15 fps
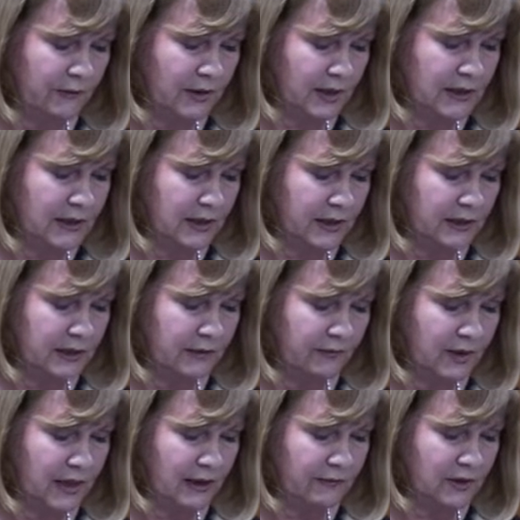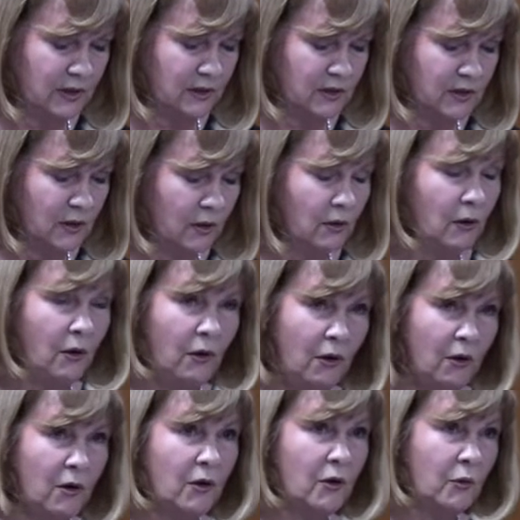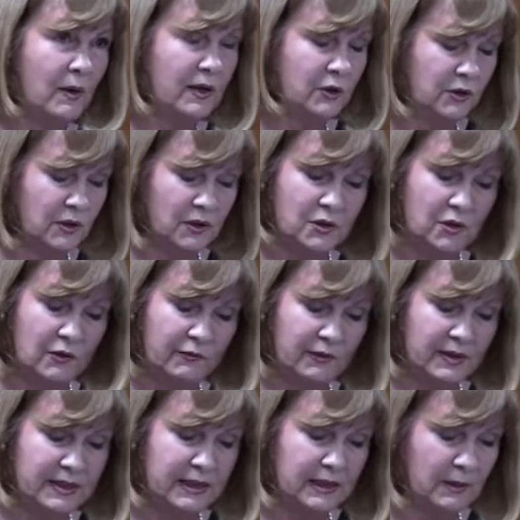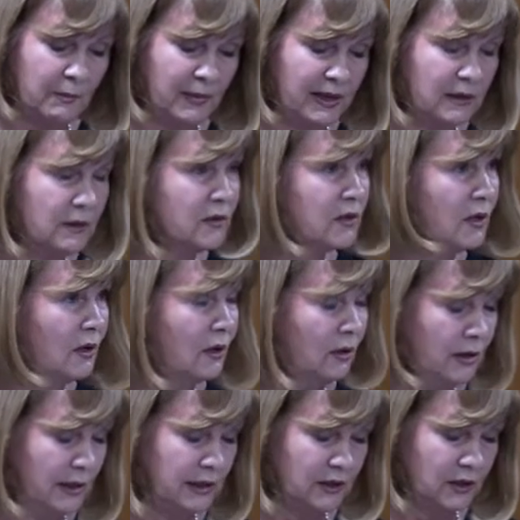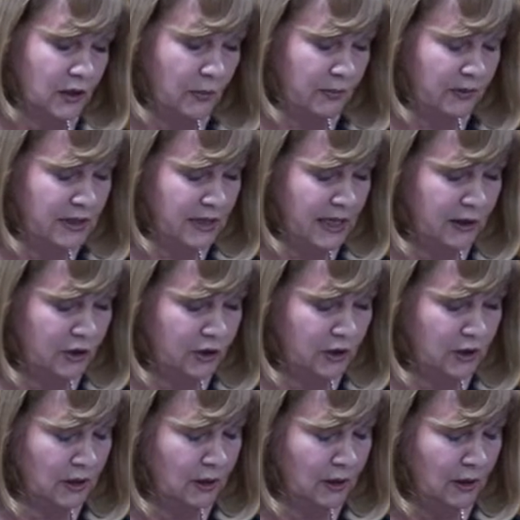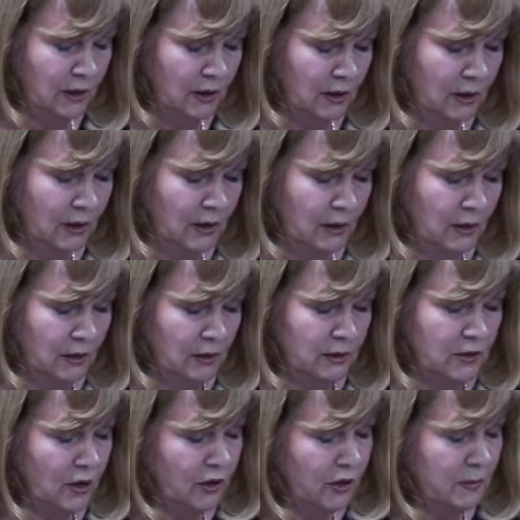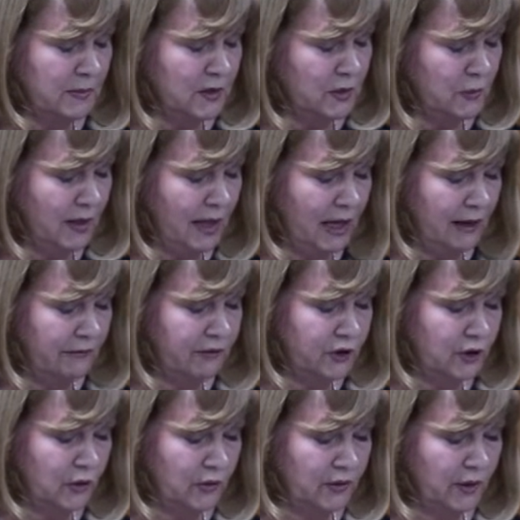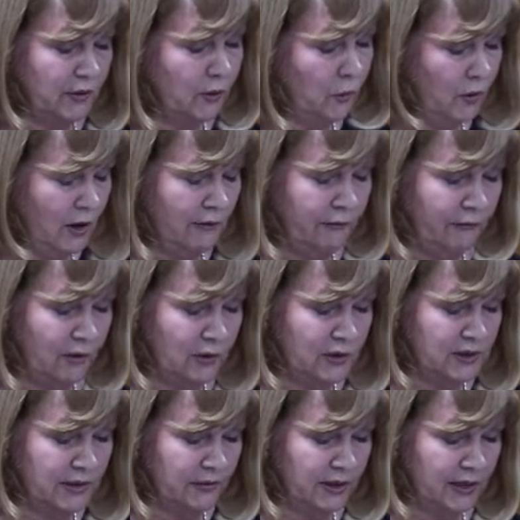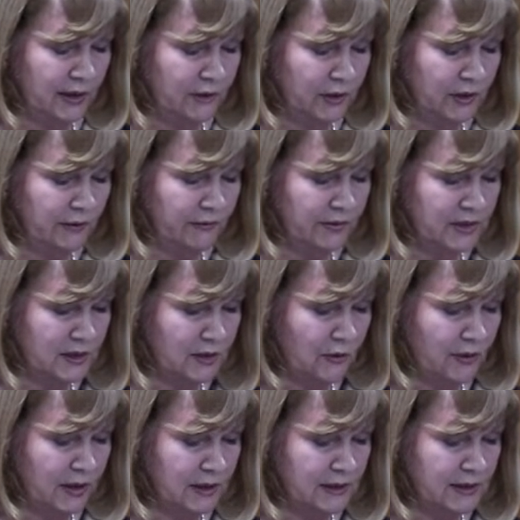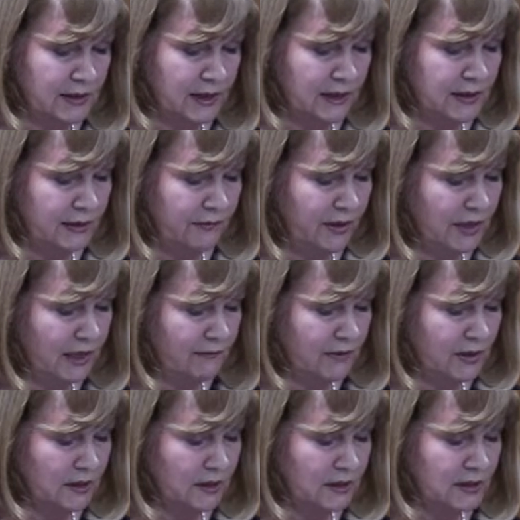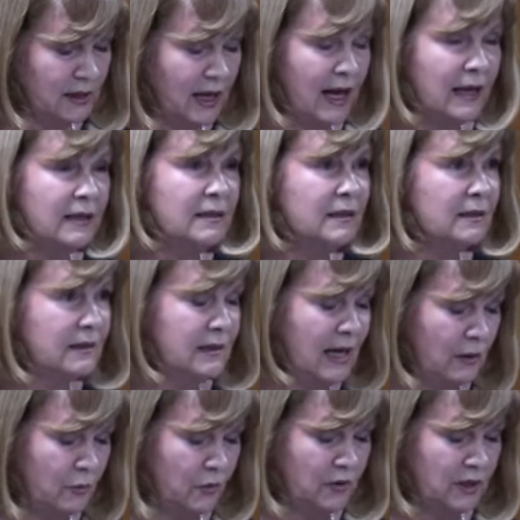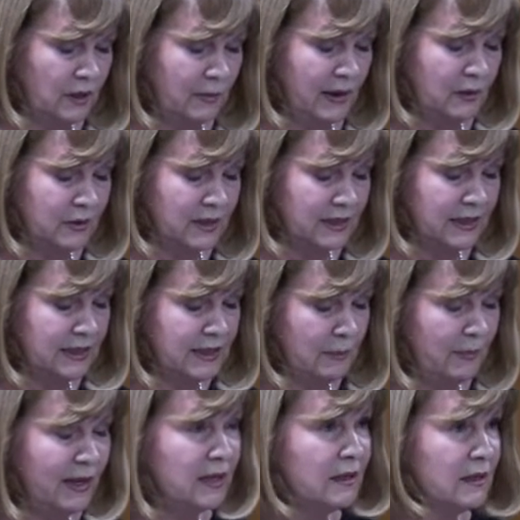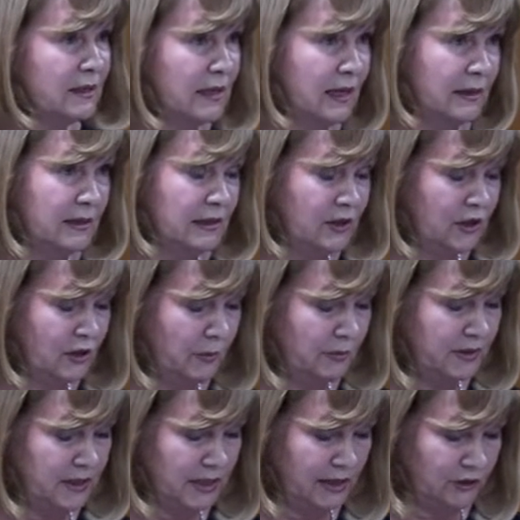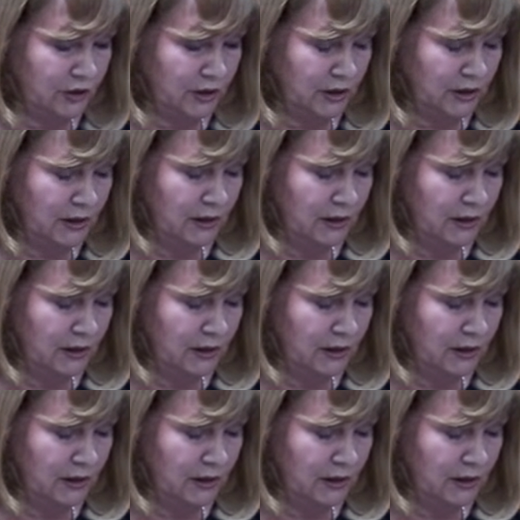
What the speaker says: of that scientific evidence or questions over its independence or interpretation. Documents we have show that there were flaws in the gathering of historical scientific evidence and doubt about its independence and interpretation.